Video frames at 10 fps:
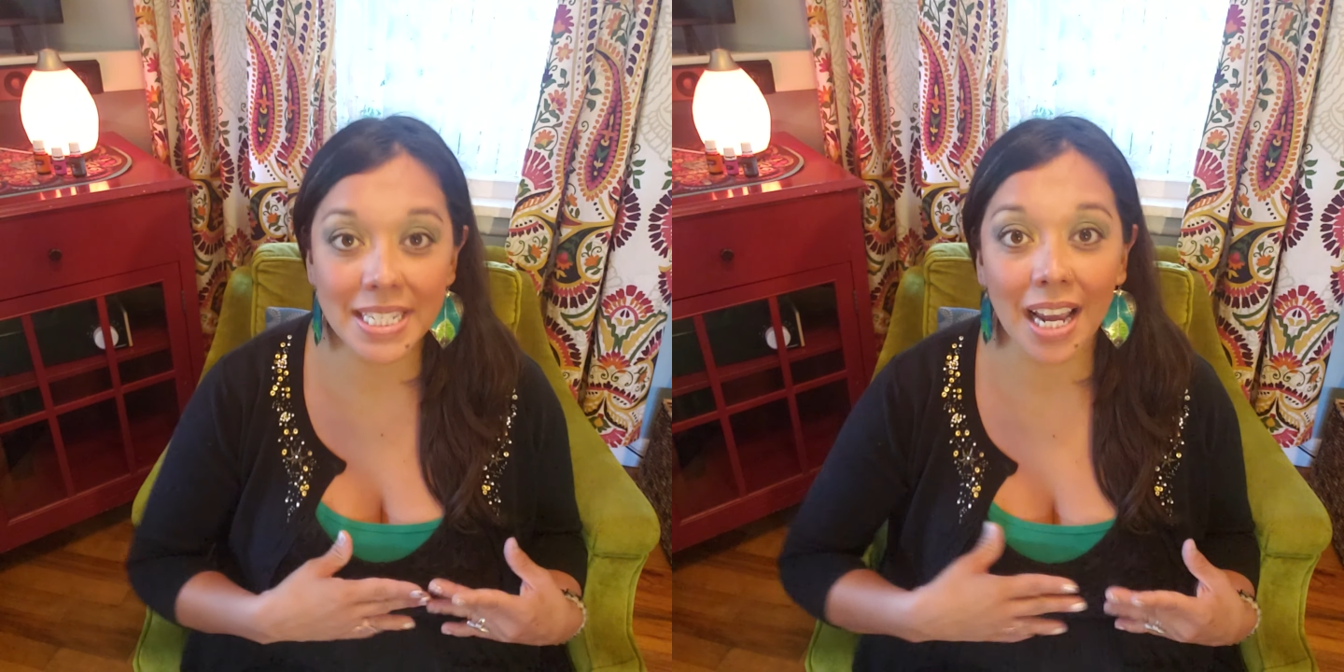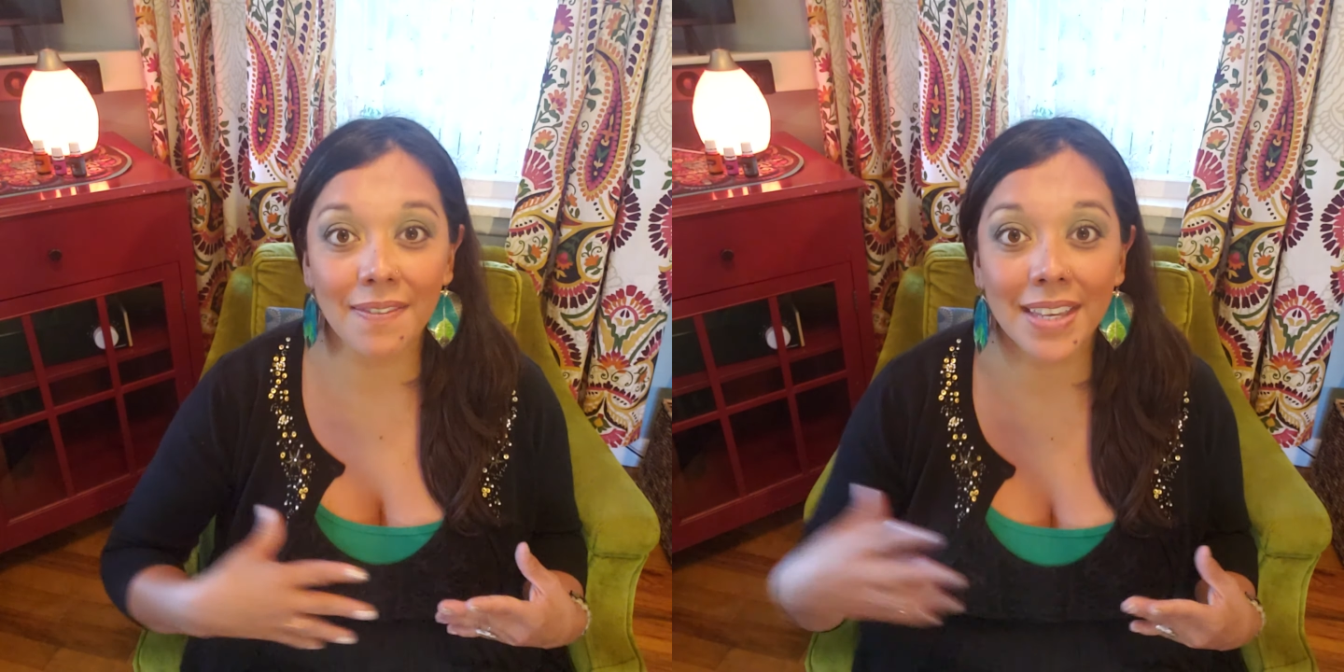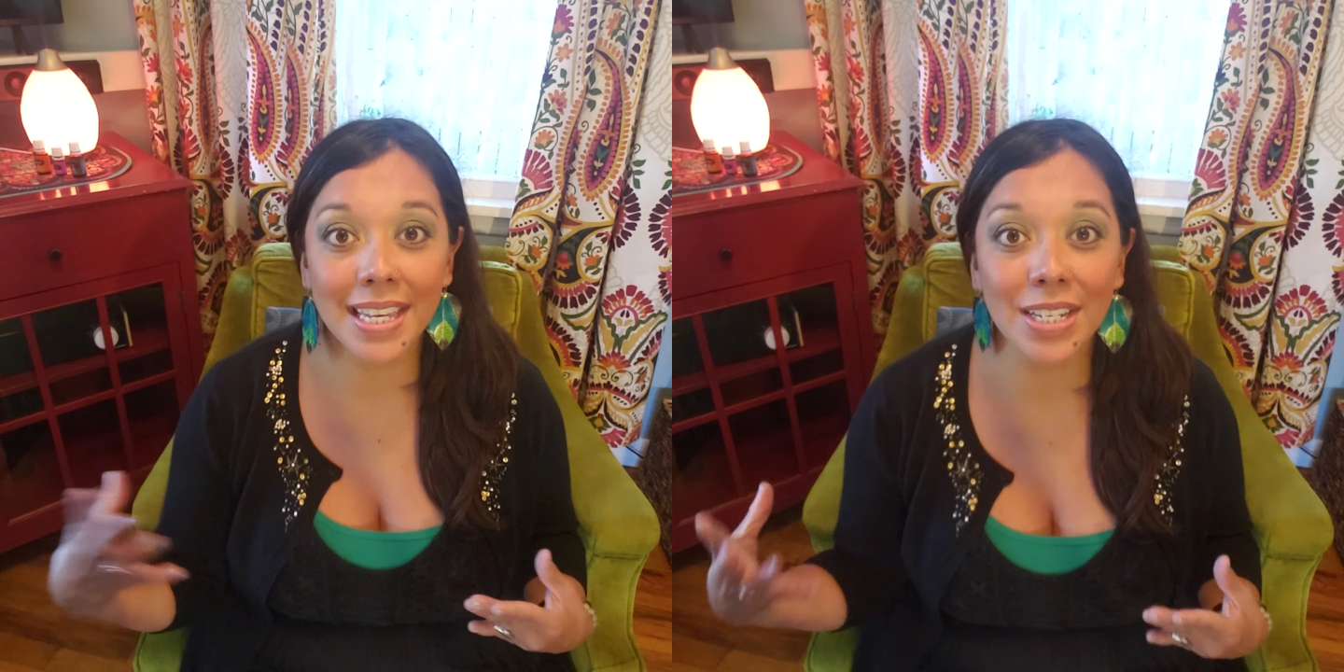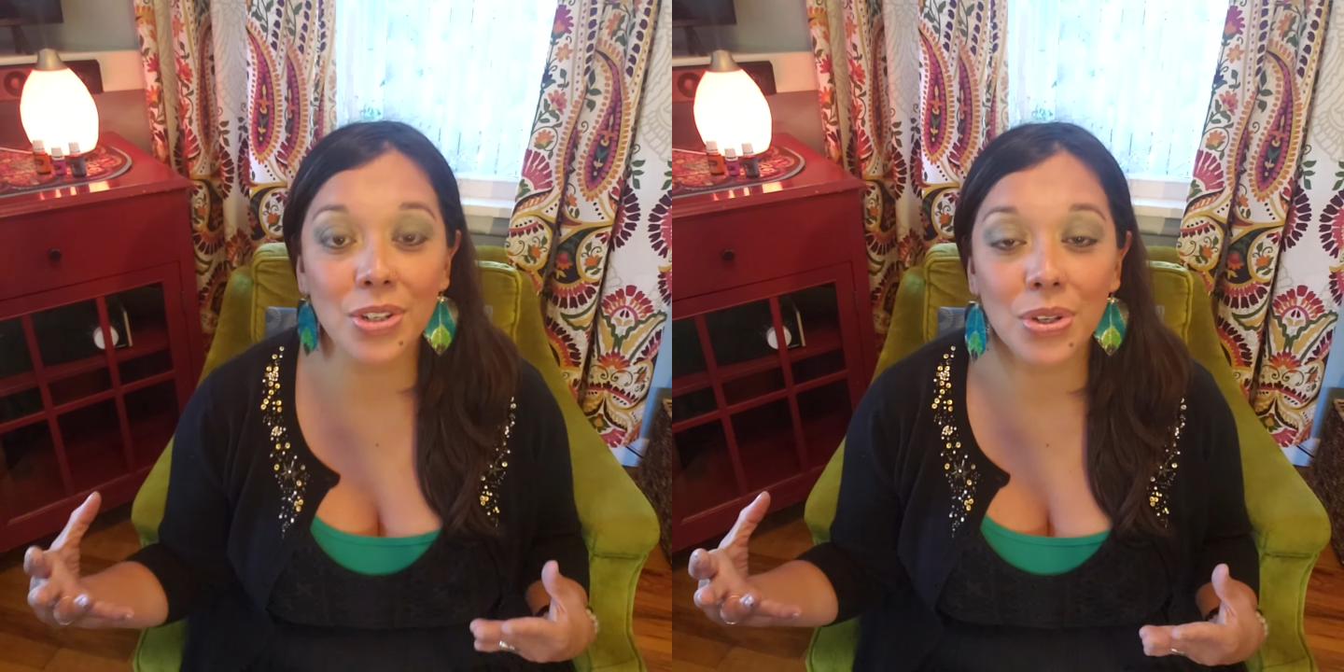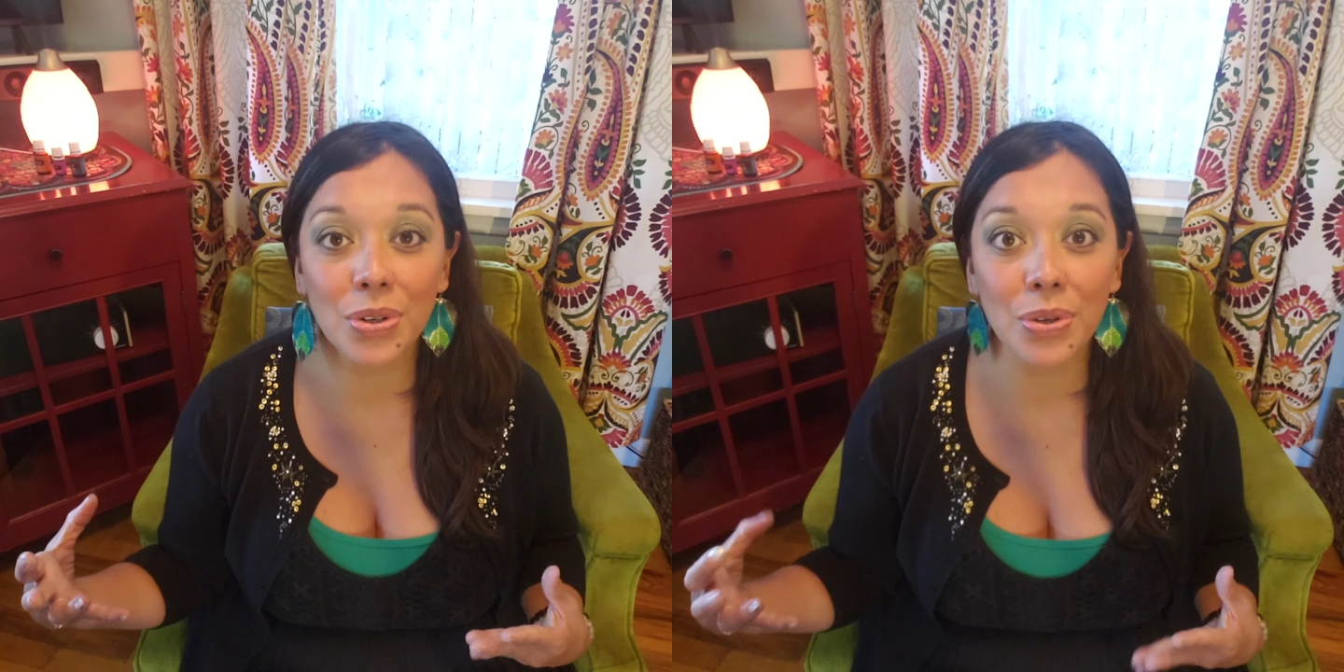diving
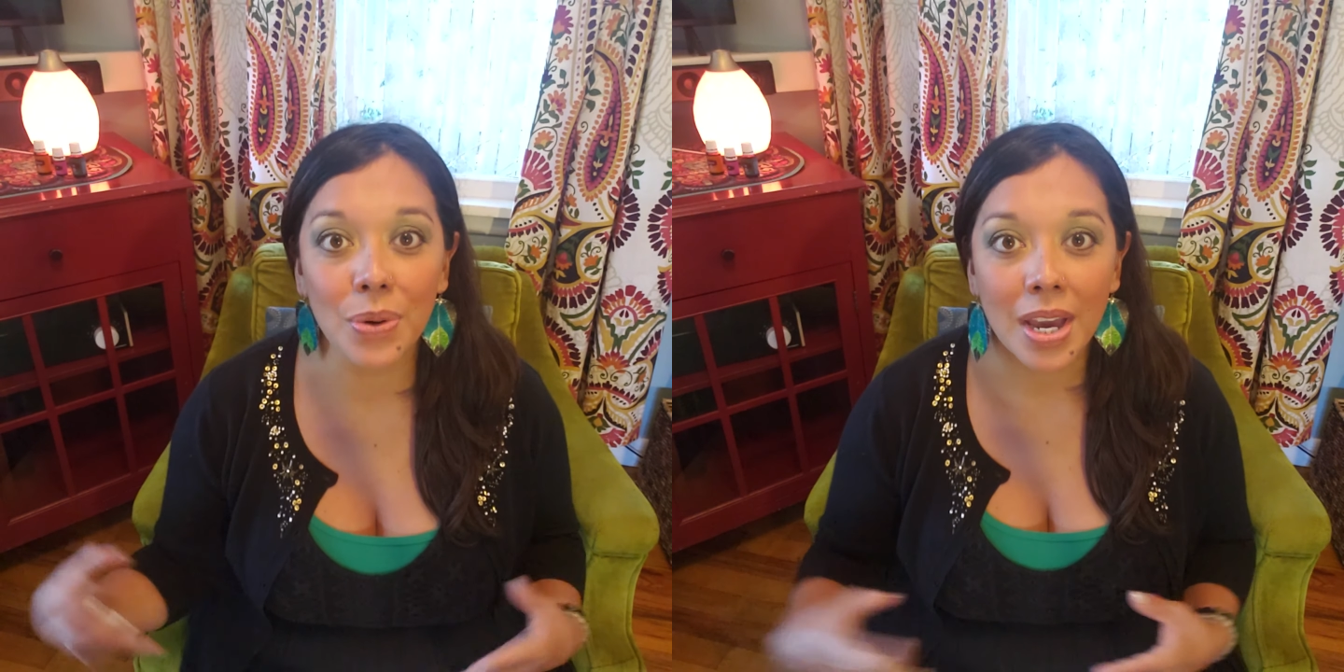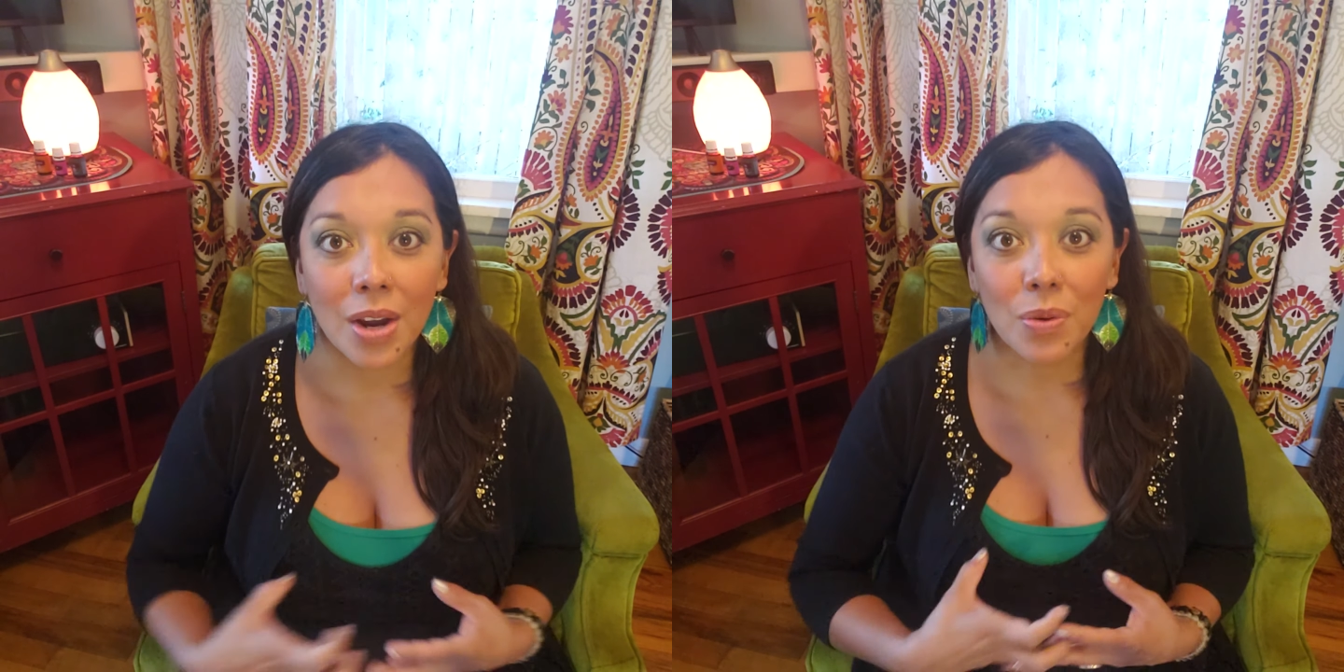into